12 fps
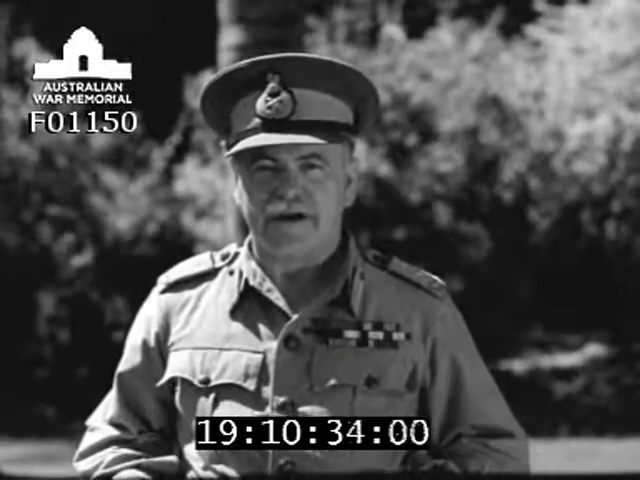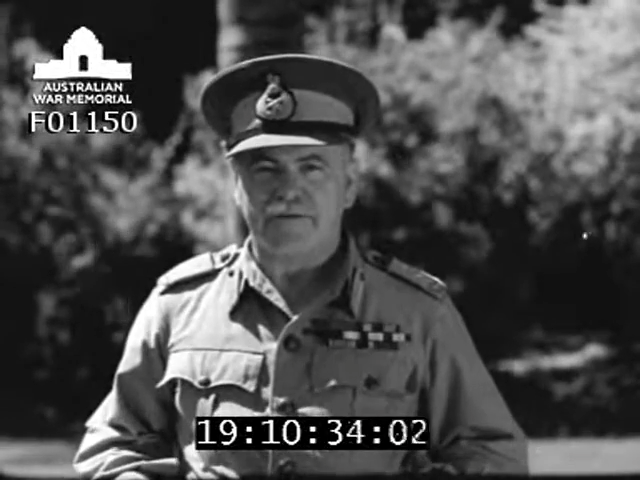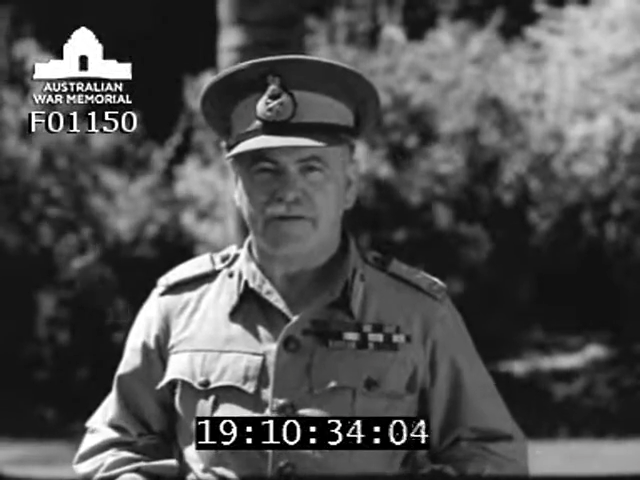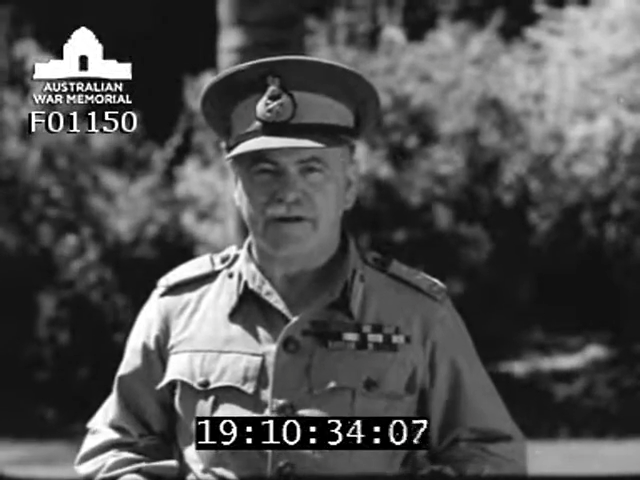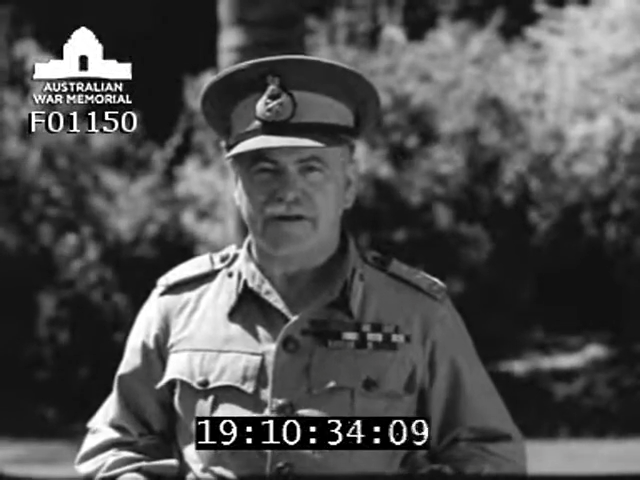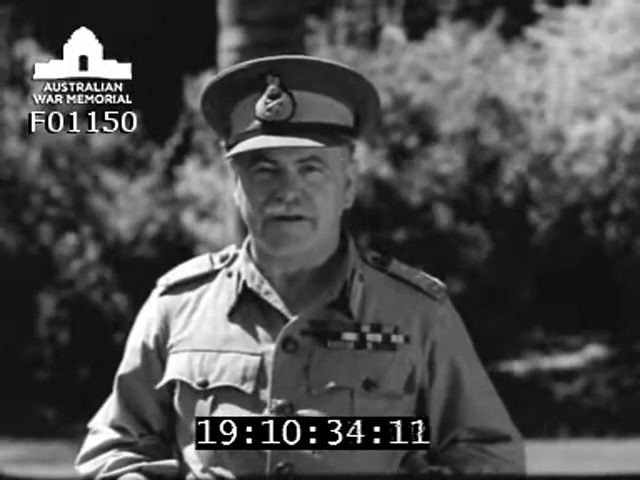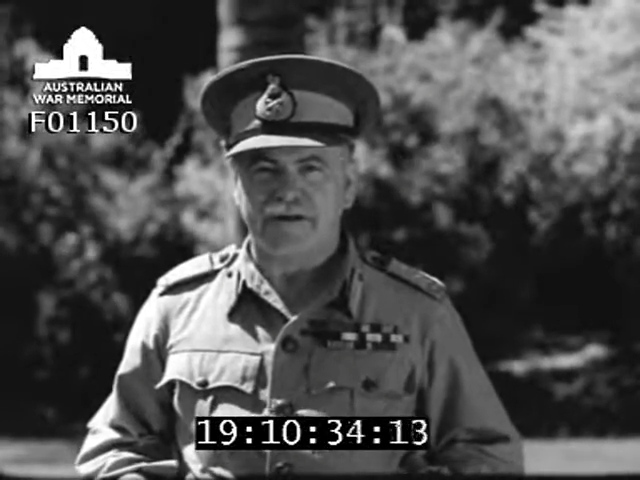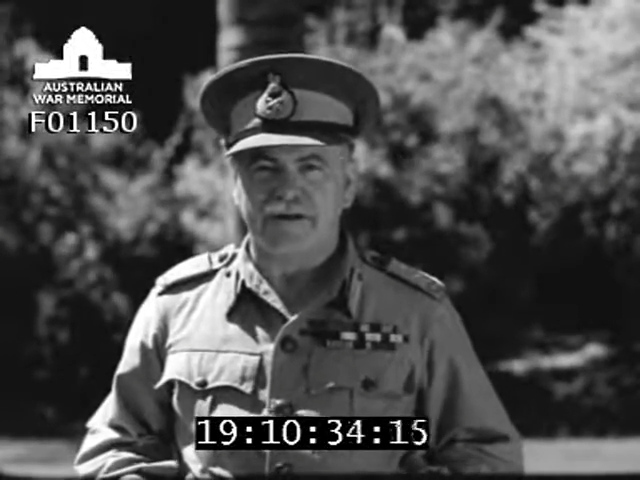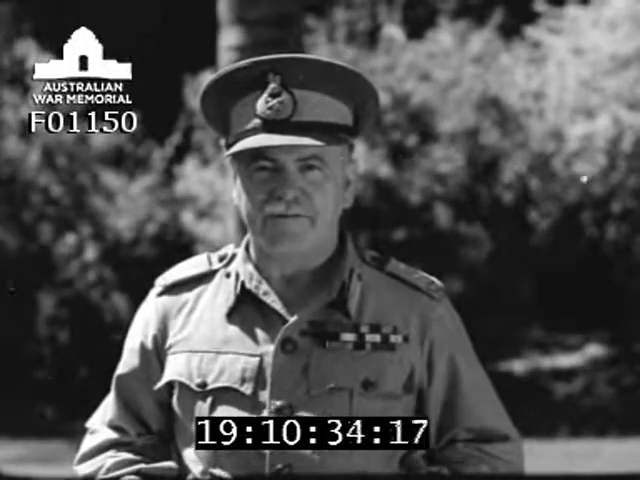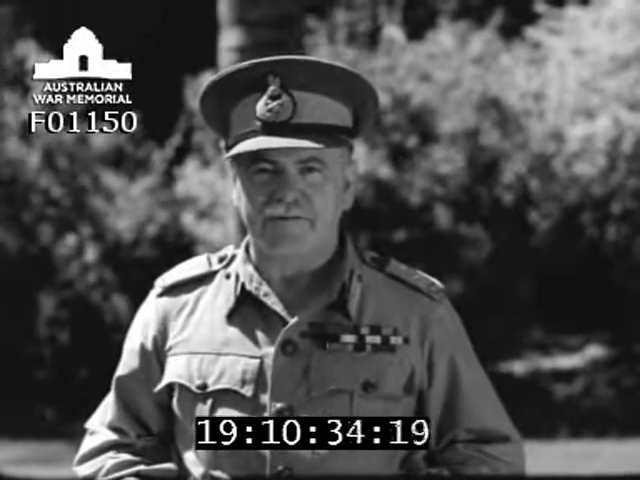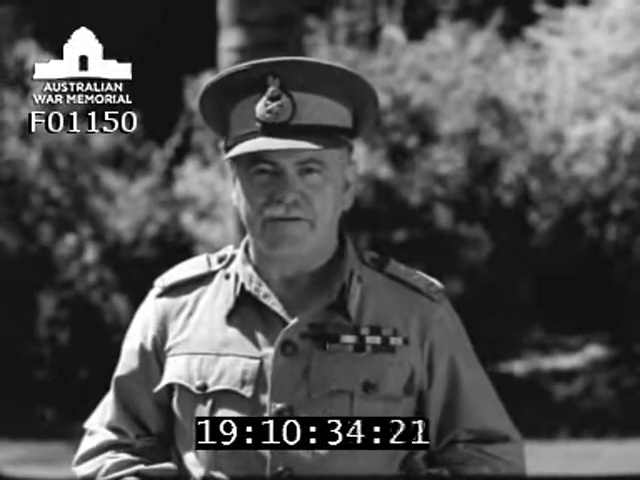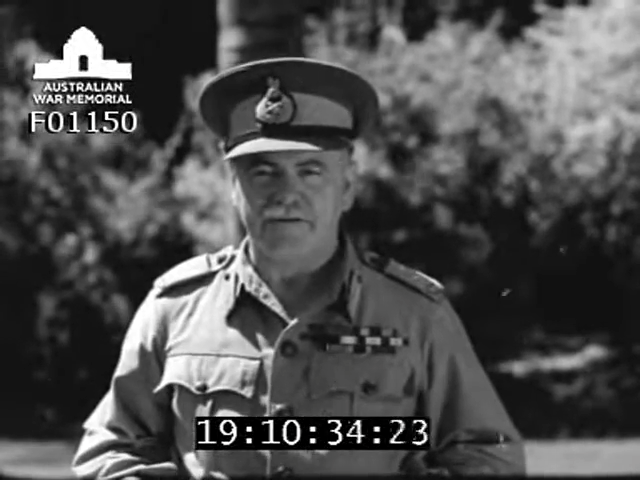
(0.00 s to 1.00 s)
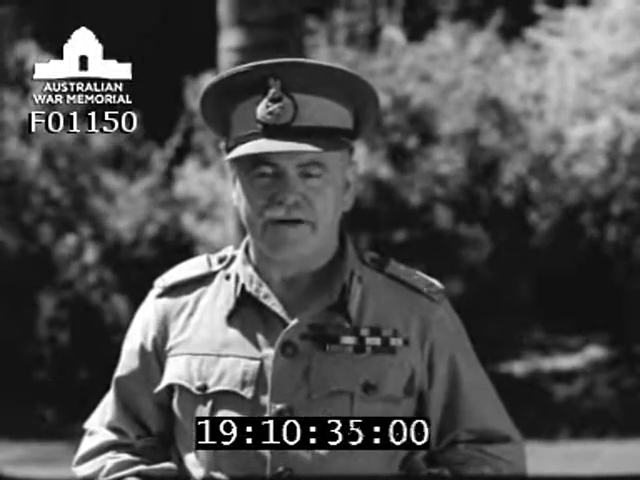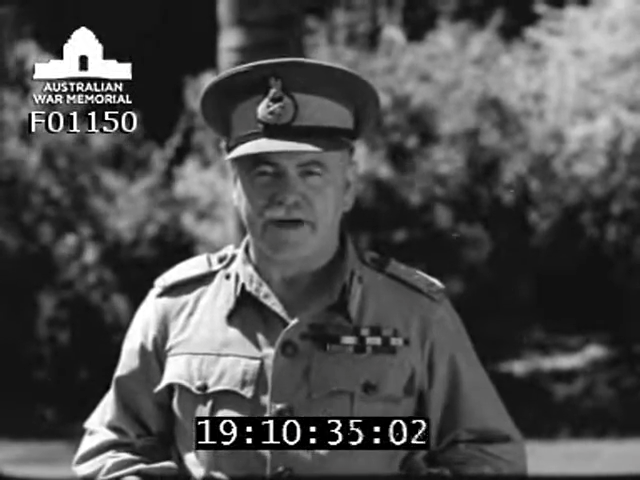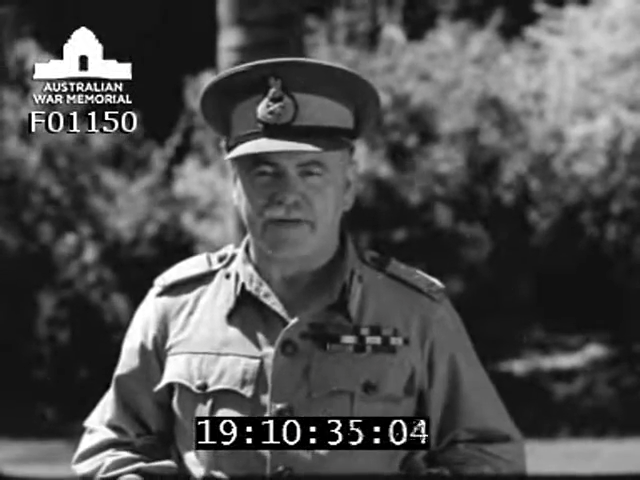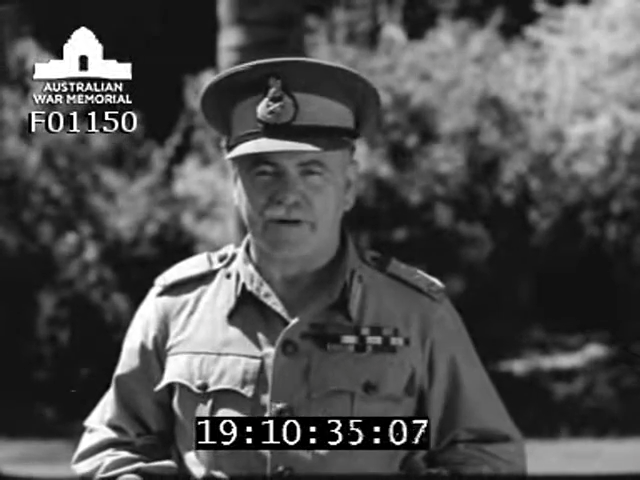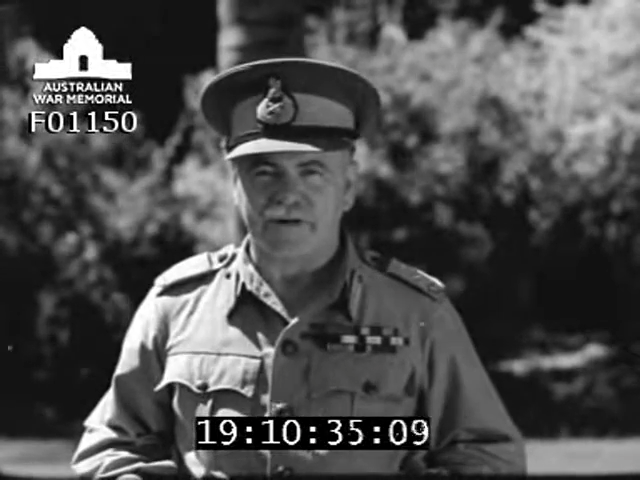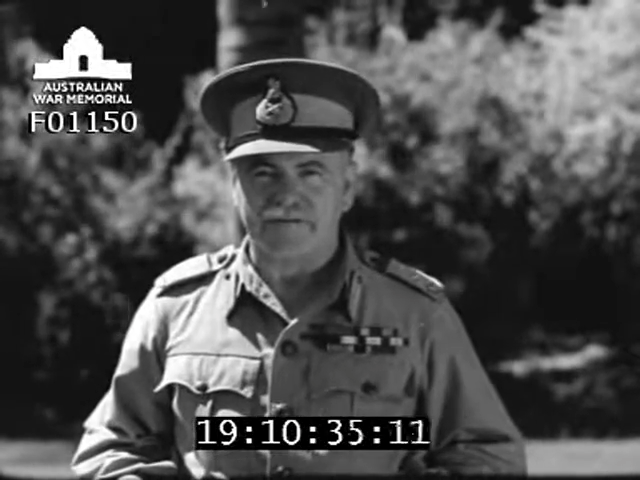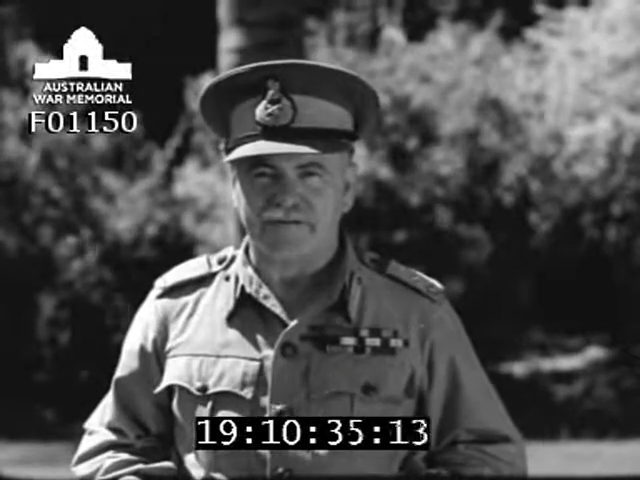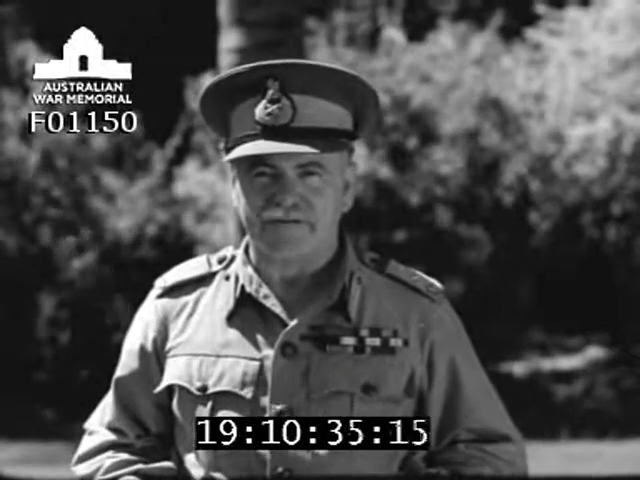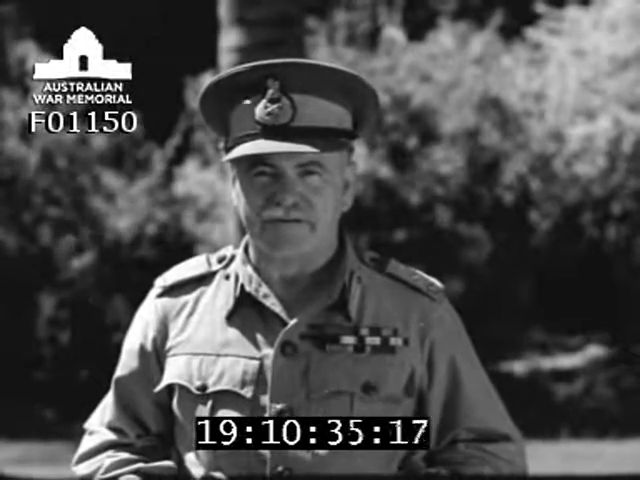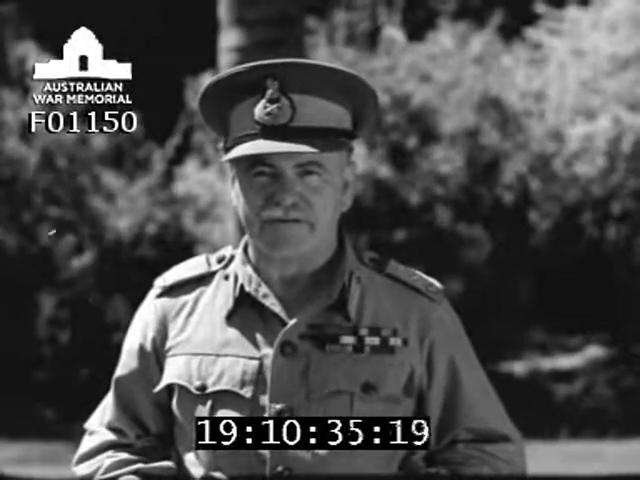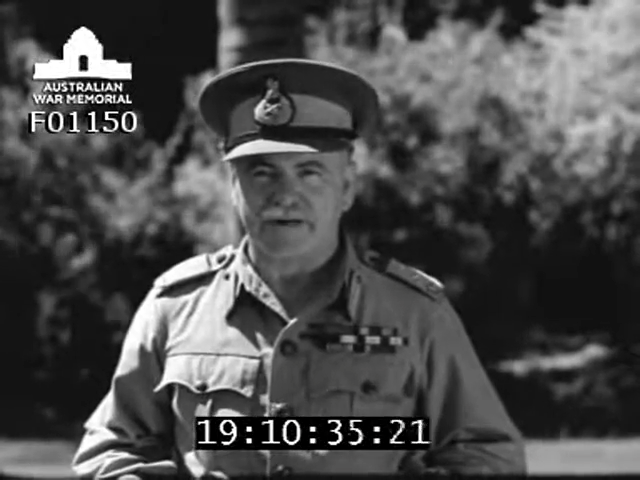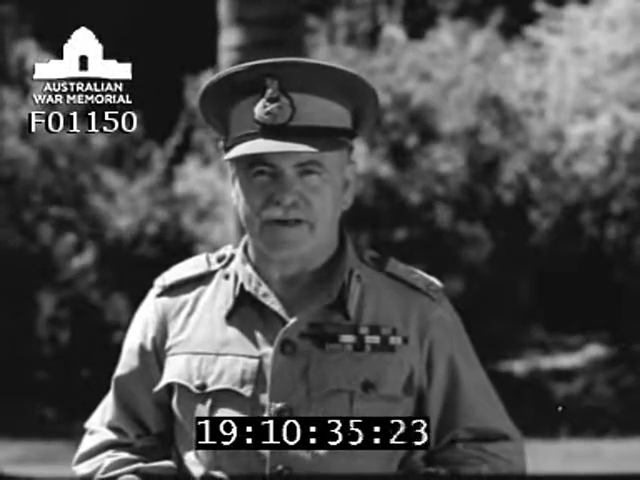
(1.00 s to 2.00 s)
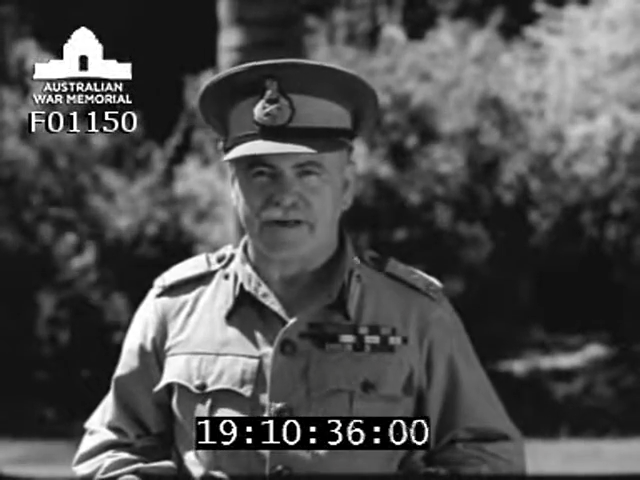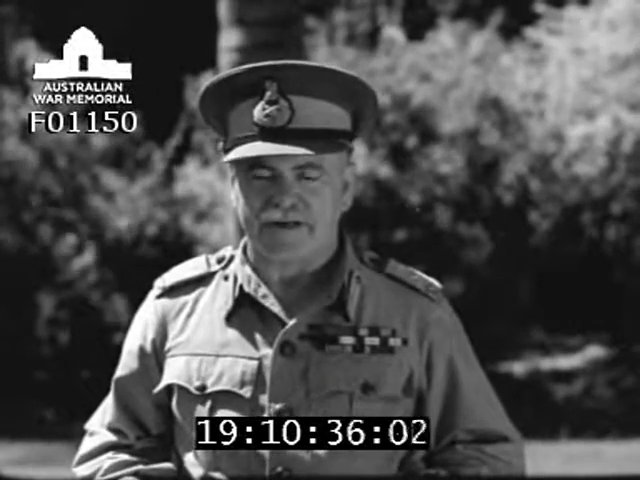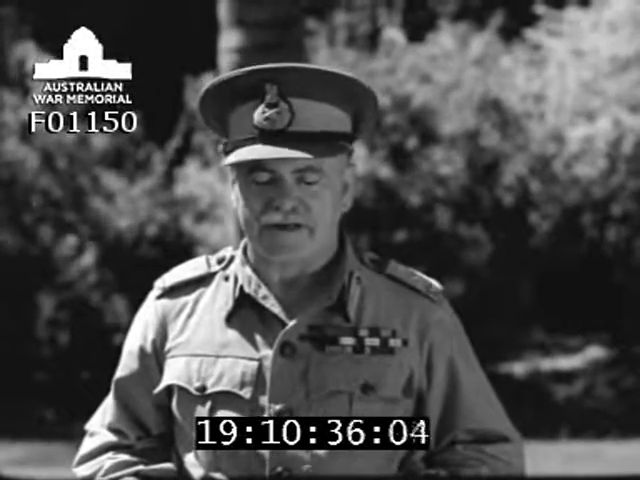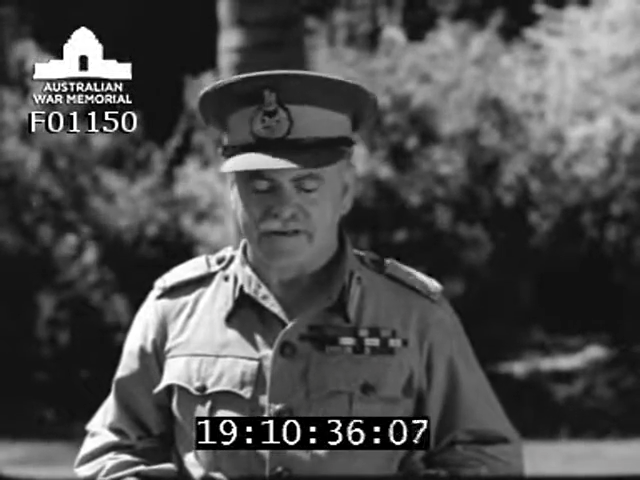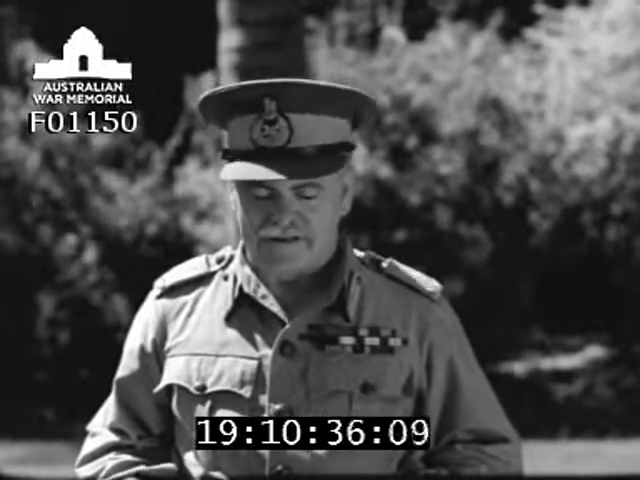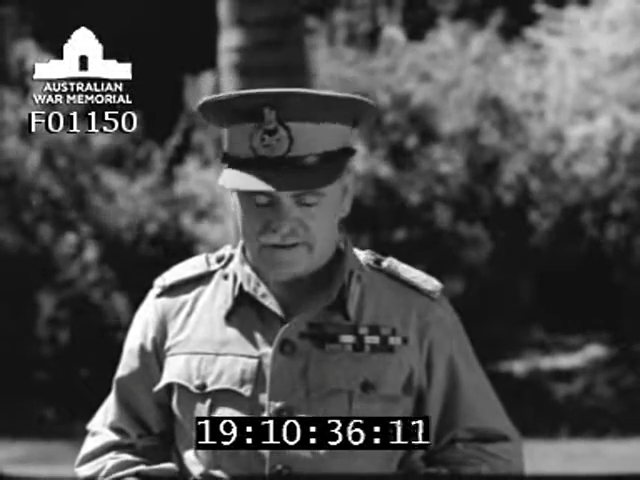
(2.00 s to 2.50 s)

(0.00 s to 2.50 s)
I wonder if you young men of Australia